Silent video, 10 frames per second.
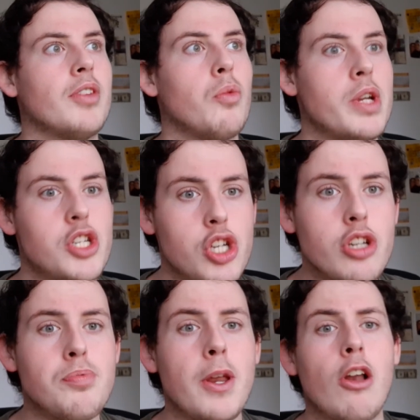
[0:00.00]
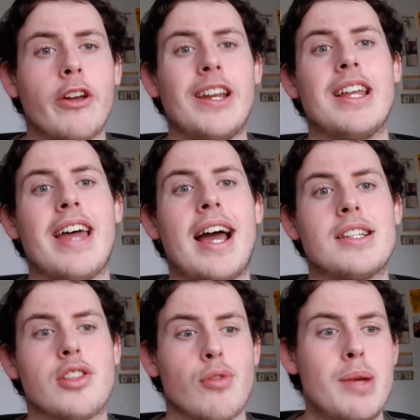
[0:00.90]
We should be looking at that
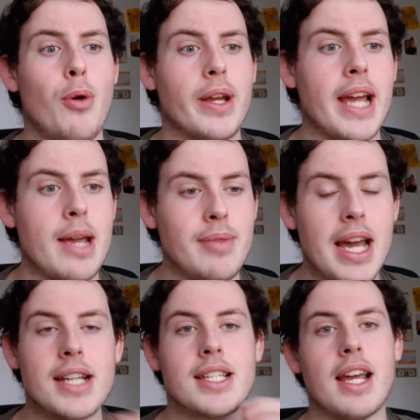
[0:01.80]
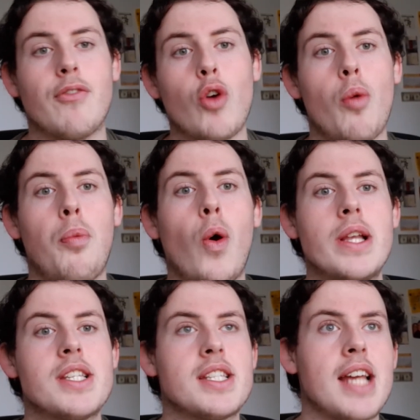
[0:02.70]
as a three-point game. Yes, they've got
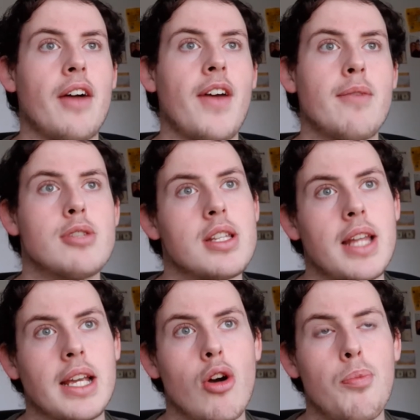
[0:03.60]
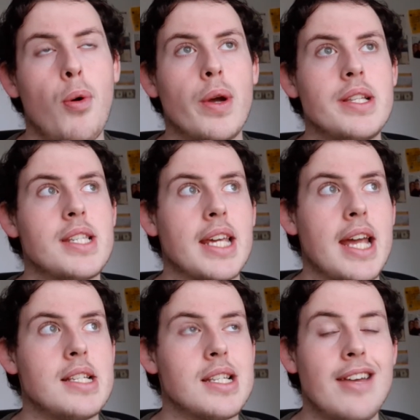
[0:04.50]
points at Southampton. They got points
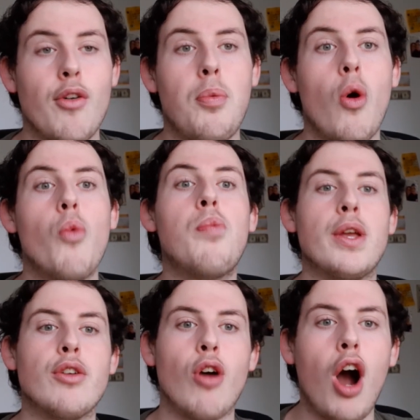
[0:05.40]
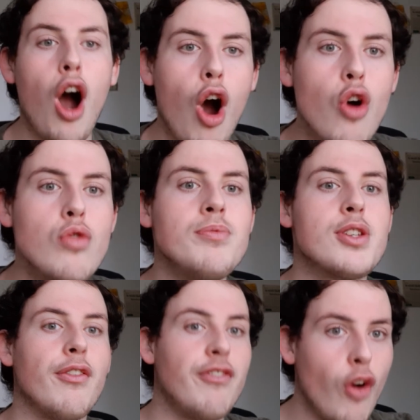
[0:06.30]
against Liverpool. But you're at home
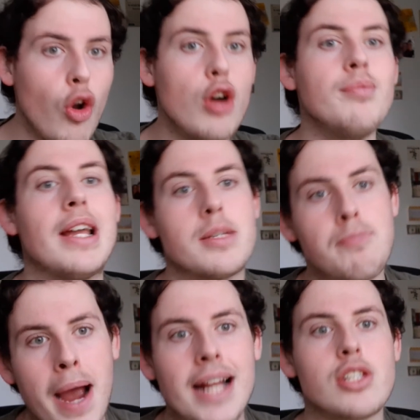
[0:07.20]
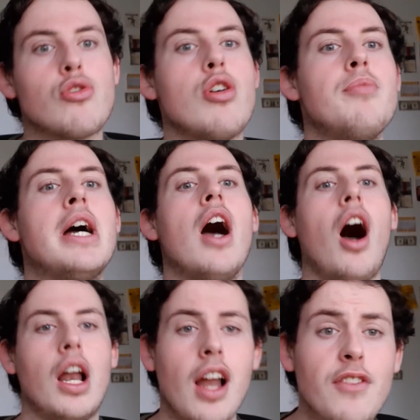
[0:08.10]
to Fulham. Let's batter them.
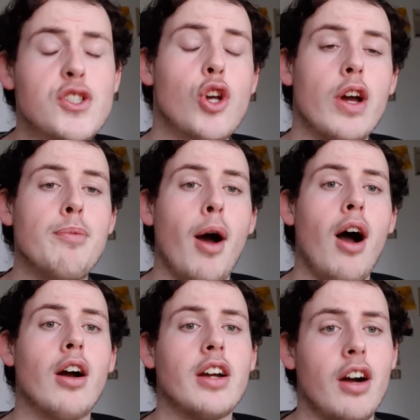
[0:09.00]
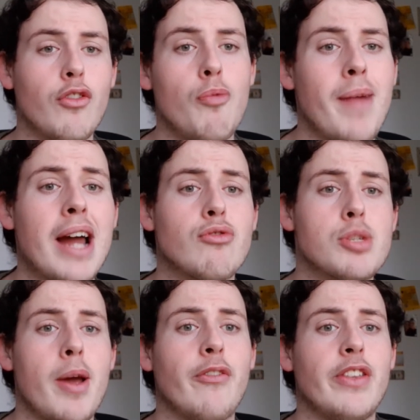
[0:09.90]
I love Scotty Parker. I've got mad
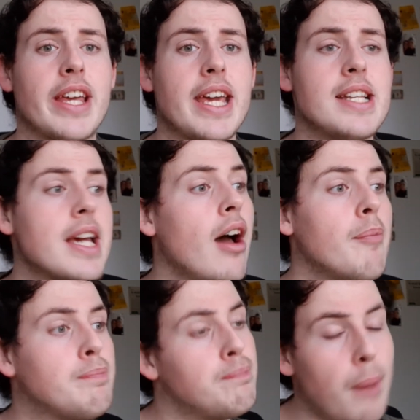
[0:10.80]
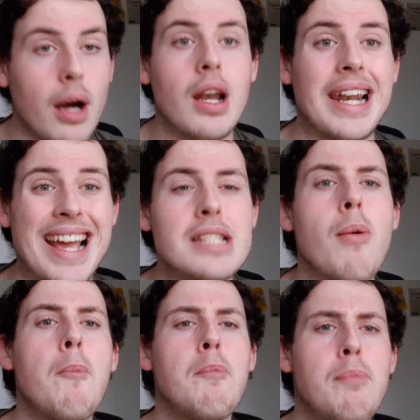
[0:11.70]
respect for the kid. But let's
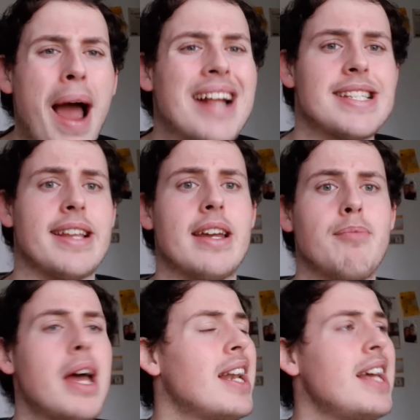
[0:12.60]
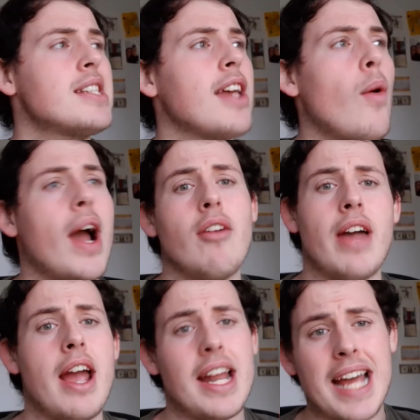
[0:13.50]
batter them. Let's go out
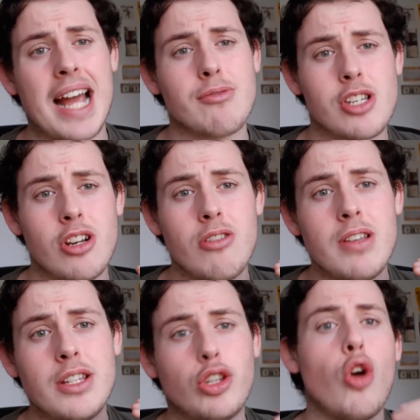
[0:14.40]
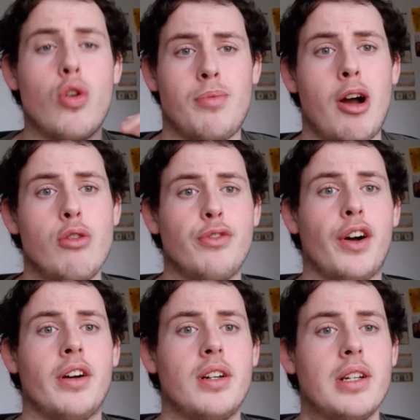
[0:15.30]
there and absolutely do them over.
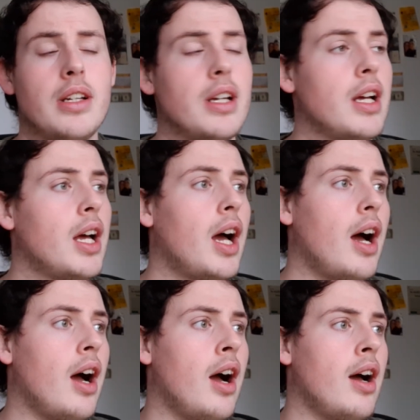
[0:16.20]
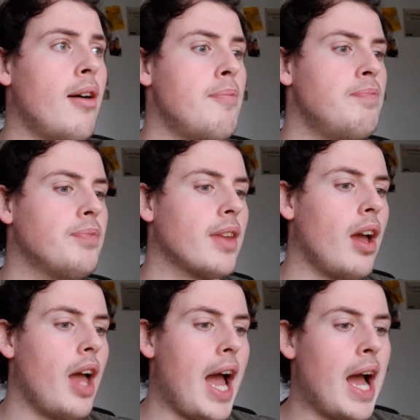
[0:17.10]
And
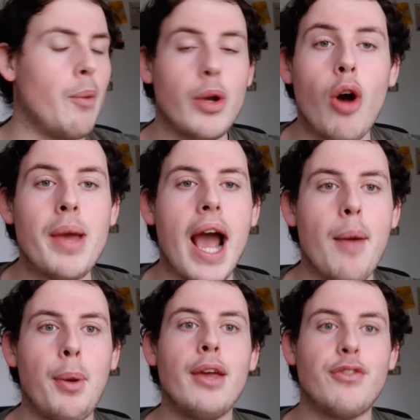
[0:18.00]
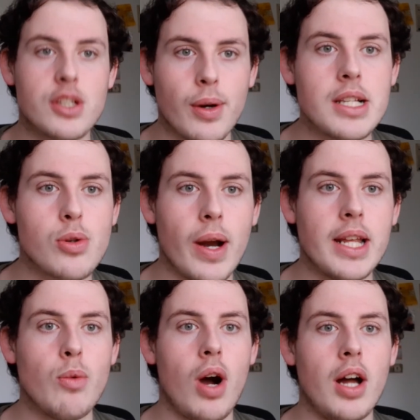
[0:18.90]
we've got to be happy for
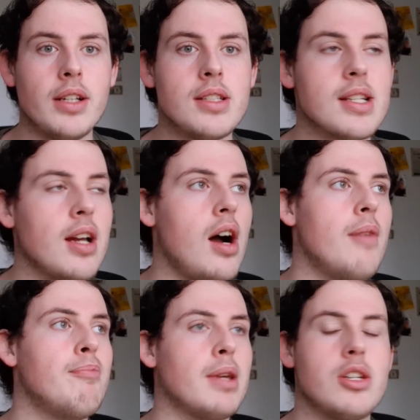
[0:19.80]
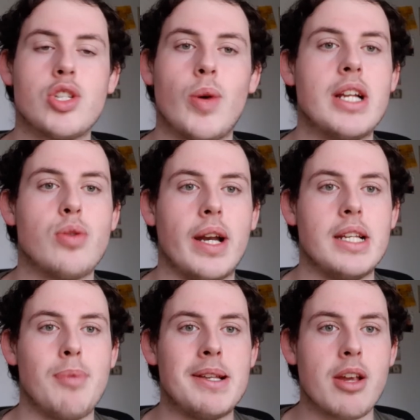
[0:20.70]
2021 to come, because 2020
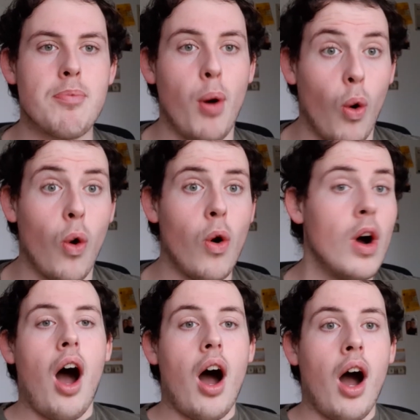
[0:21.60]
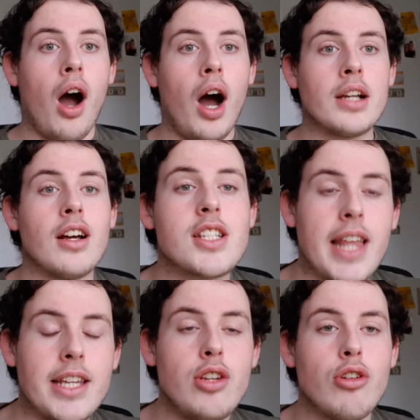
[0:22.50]
has been so poor. I'd to
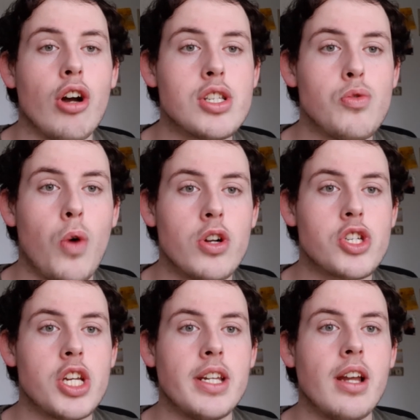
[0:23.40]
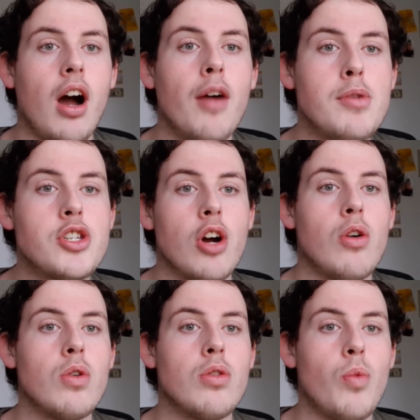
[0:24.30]
thank you guys for watching. I've been
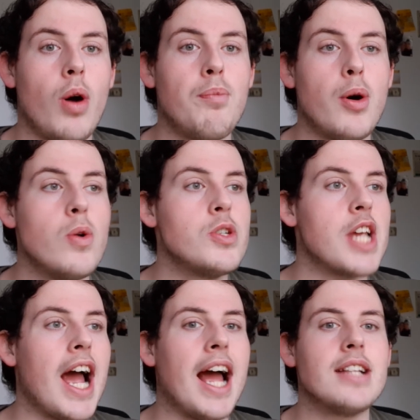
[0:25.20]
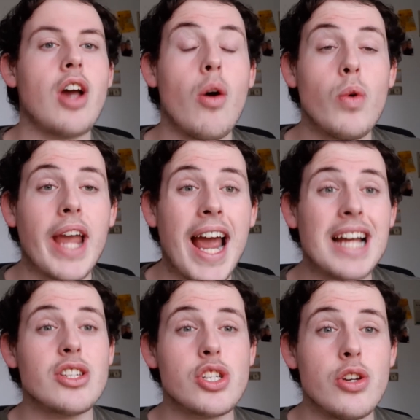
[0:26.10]
Joel and the Wombles, and I'll
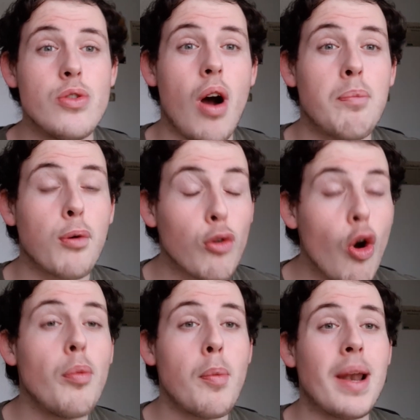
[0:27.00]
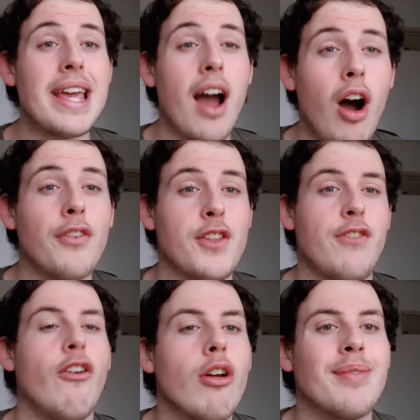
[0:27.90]
catch you probably after the
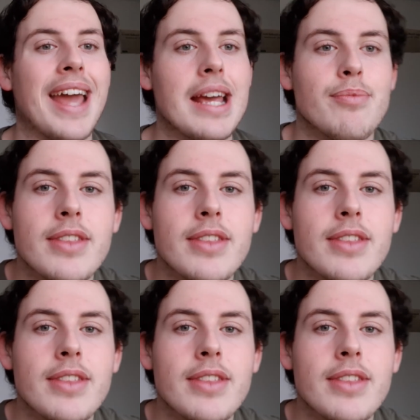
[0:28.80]
Fulham game.